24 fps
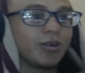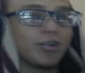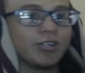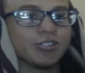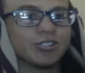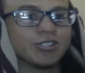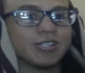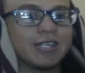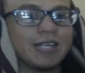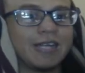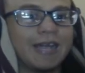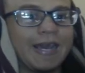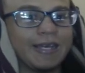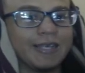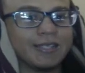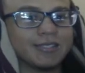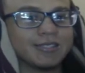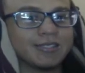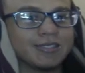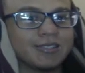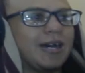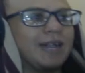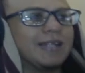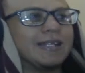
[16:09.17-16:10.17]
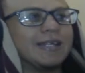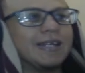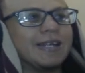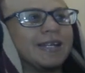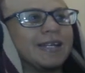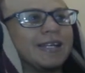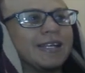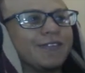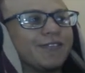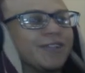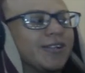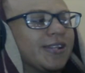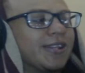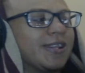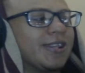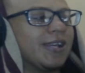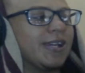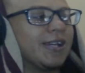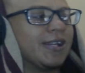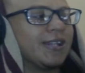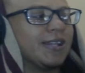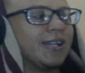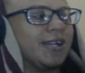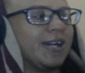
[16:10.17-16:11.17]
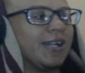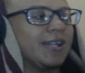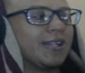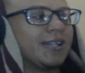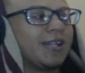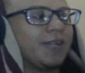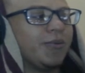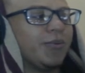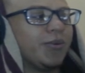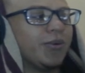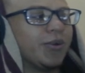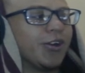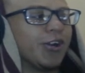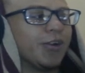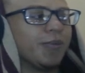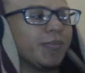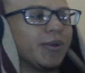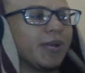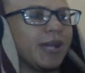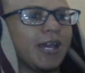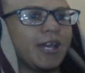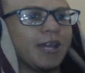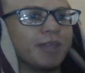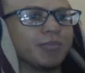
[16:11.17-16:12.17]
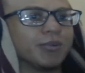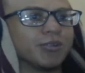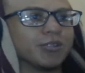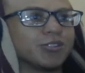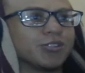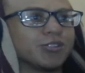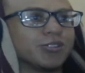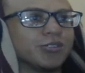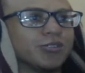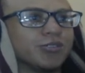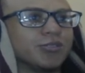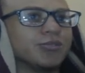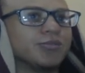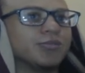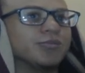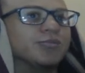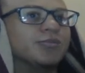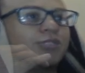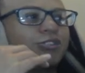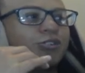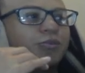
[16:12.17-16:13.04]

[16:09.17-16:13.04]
I was gonna hate it. I didn't even think that they were gonna be able to